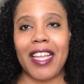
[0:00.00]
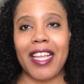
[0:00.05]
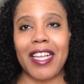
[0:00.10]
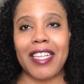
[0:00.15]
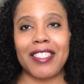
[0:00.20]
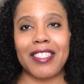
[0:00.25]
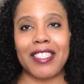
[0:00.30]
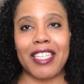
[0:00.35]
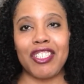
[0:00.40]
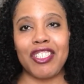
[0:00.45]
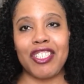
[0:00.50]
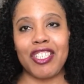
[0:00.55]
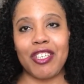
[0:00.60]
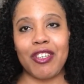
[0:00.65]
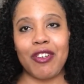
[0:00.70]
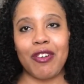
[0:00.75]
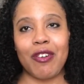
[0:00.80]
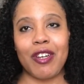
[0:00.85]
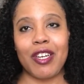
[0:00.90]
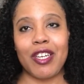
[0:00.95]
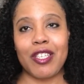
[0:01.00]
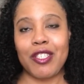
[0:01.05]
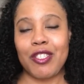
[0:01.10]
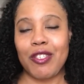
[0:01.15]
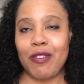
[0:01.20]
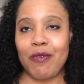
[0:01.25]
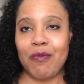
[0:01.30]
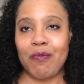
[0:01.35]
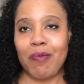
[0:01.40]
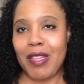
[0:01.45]
extension cord
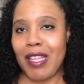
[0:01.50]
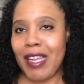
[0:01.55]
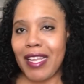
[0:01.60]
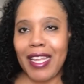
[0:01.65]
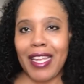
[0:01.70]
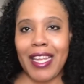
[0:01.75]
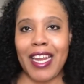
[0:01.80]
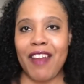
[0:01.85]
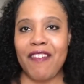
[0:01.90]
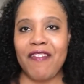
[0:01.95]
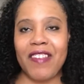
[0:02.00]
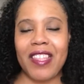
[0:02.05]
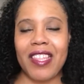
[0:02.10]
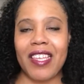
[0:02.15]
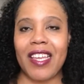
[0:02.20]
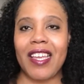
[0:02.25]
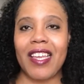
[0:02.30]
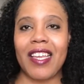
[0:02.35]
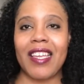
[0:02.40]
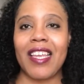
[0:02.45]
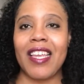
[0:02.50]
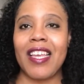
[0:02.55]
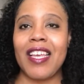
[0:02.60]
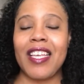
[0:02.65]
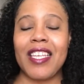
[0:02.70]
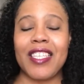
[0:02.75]
to plug in everything.